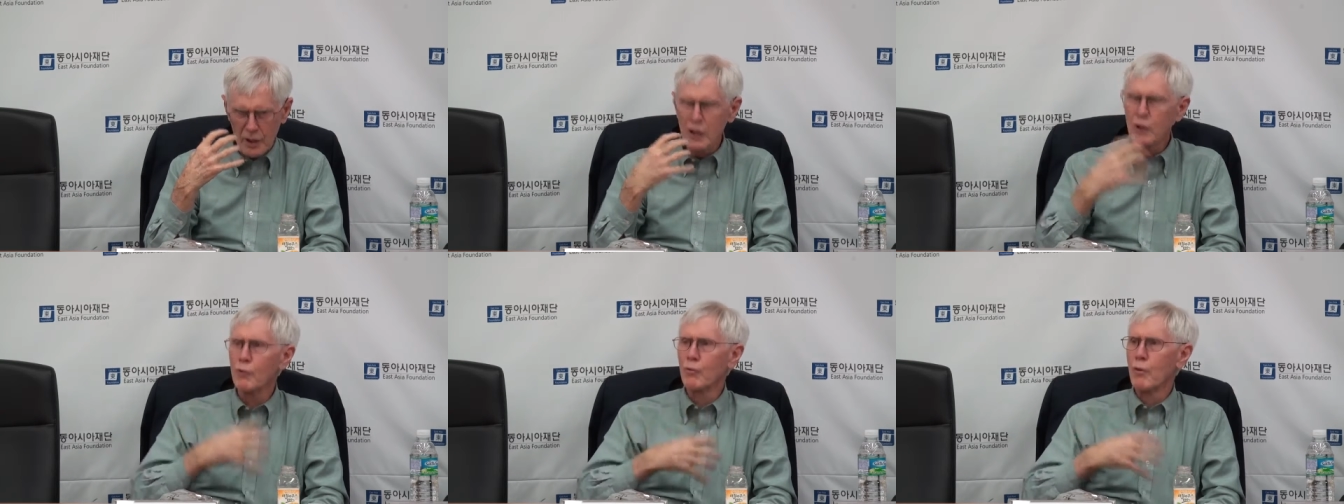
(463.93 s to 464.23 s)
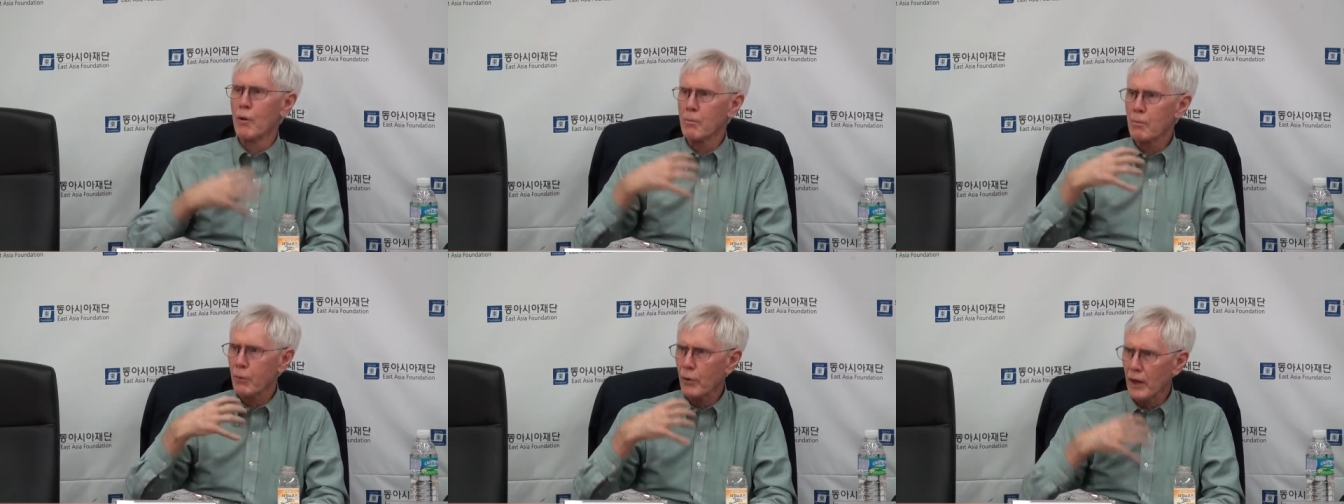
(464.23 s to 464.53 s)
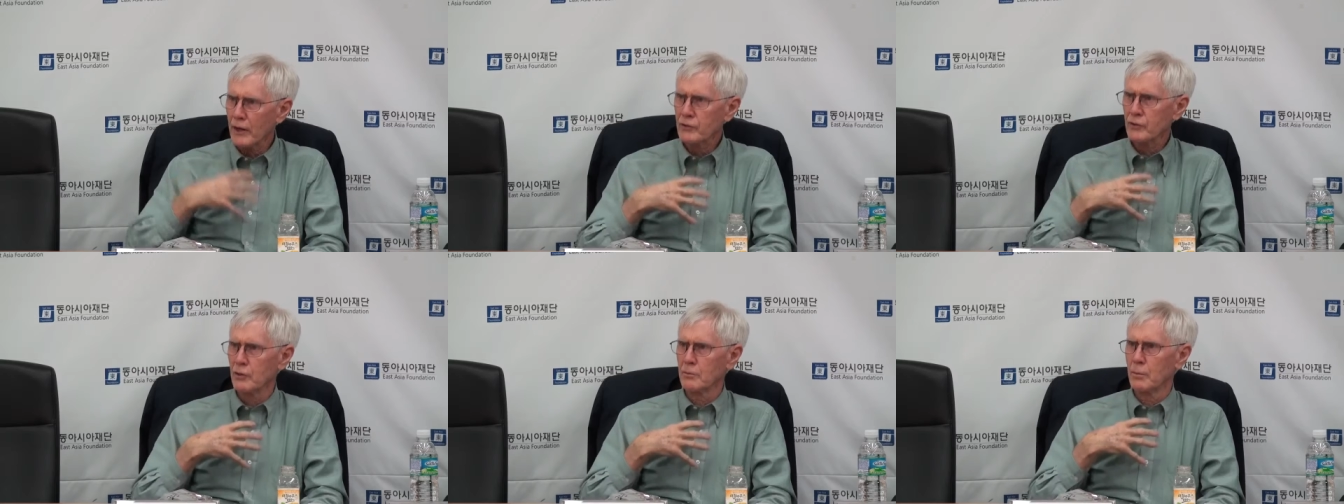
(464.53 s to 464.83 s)

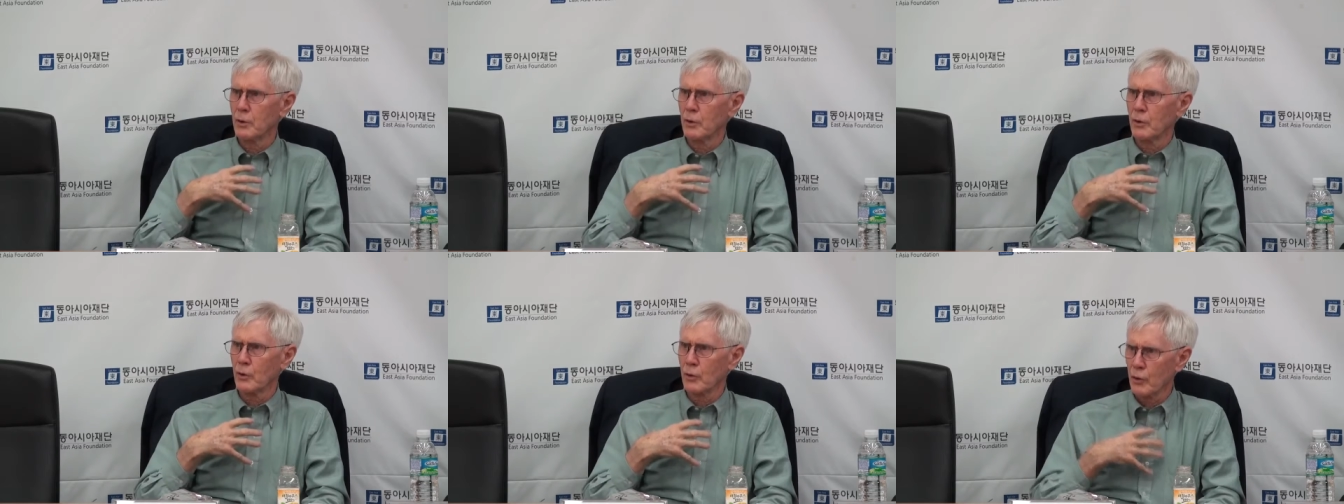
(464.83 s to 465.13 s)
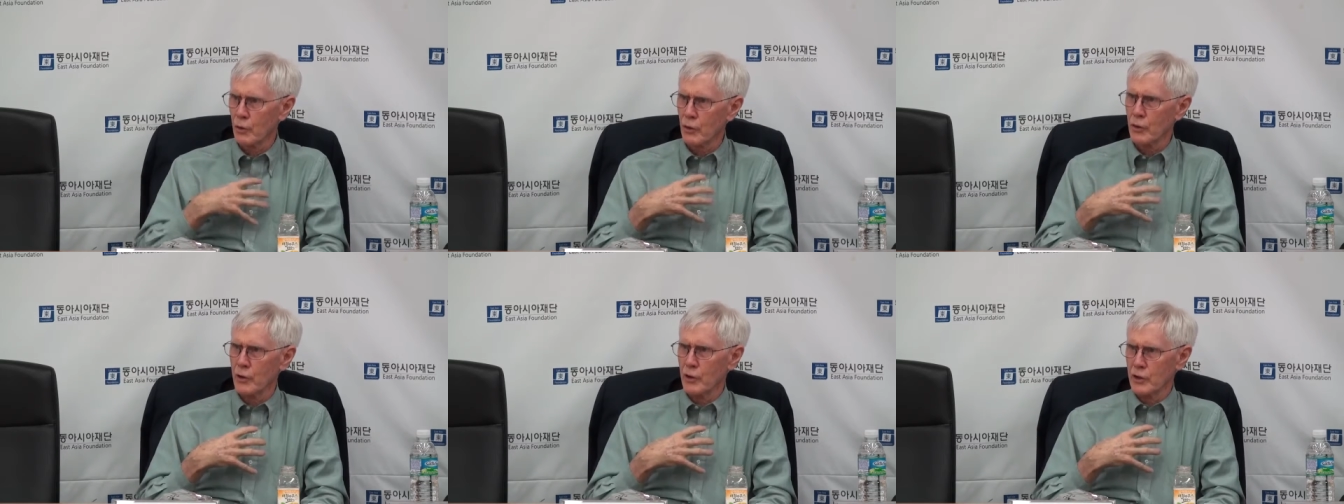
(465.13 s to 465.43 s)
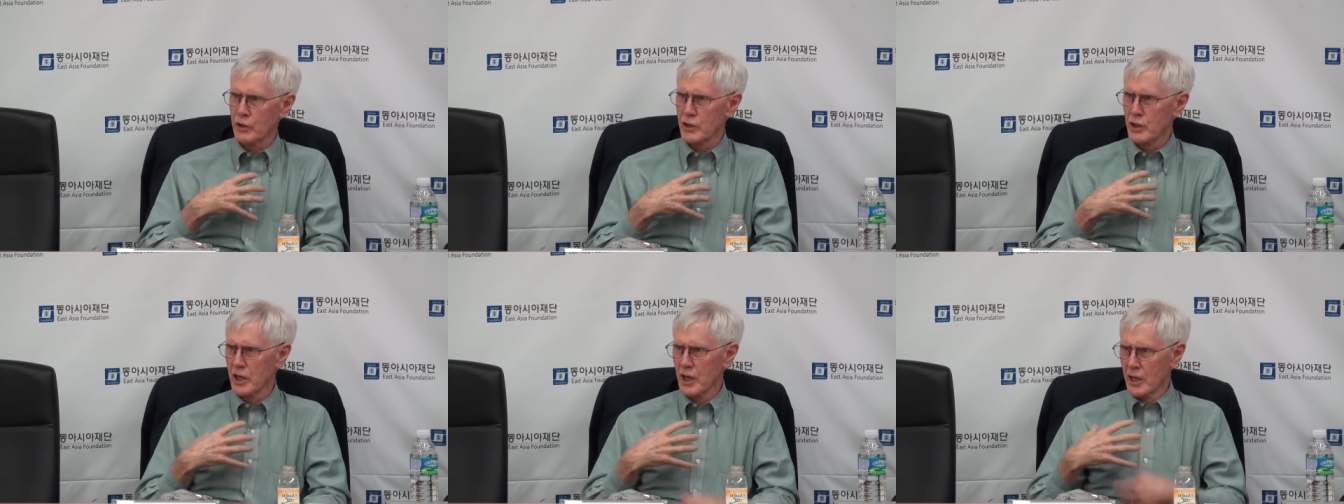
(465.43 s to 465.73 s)
irrepressible
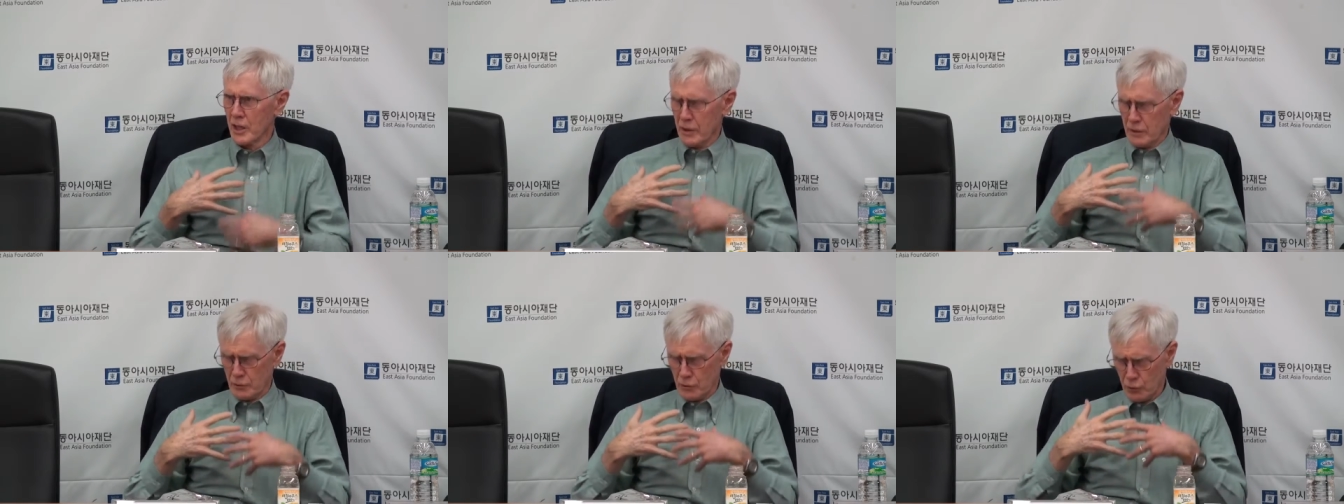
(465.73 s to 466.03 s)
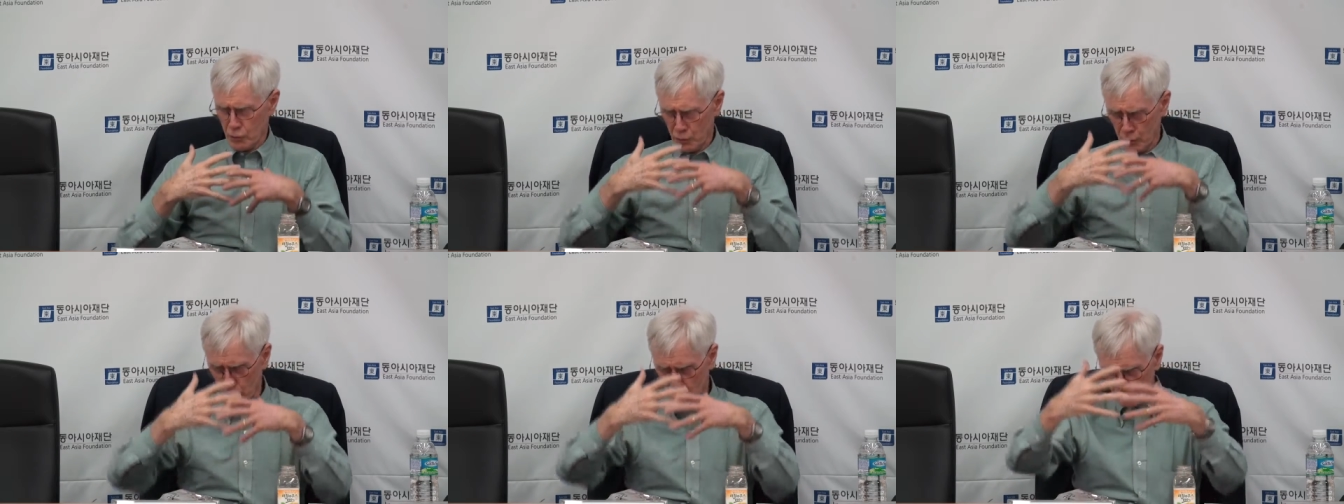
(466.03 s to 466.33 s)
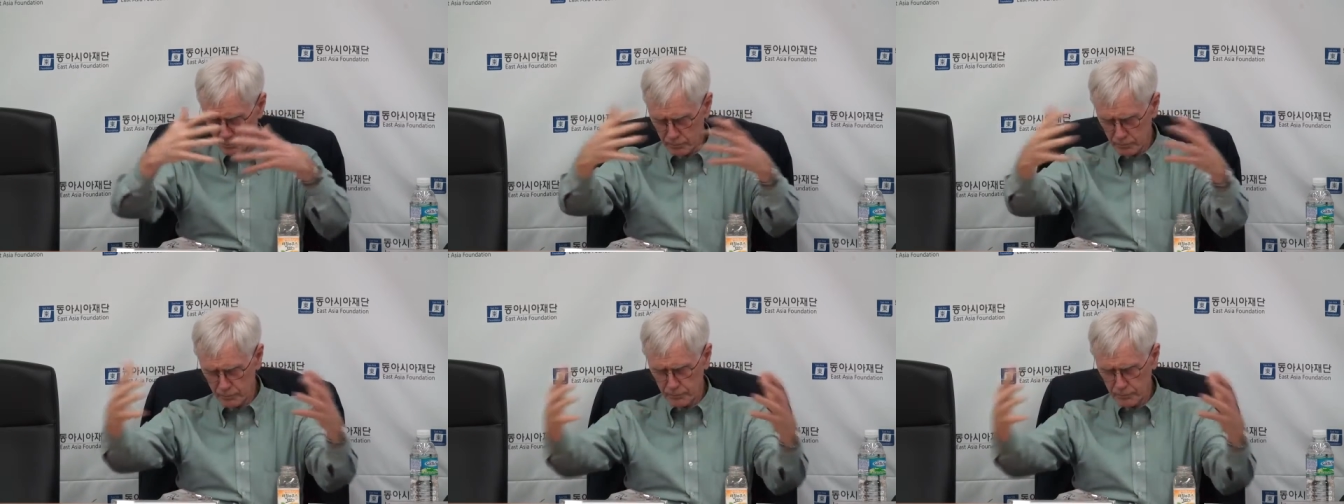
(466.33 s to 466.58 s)
urge to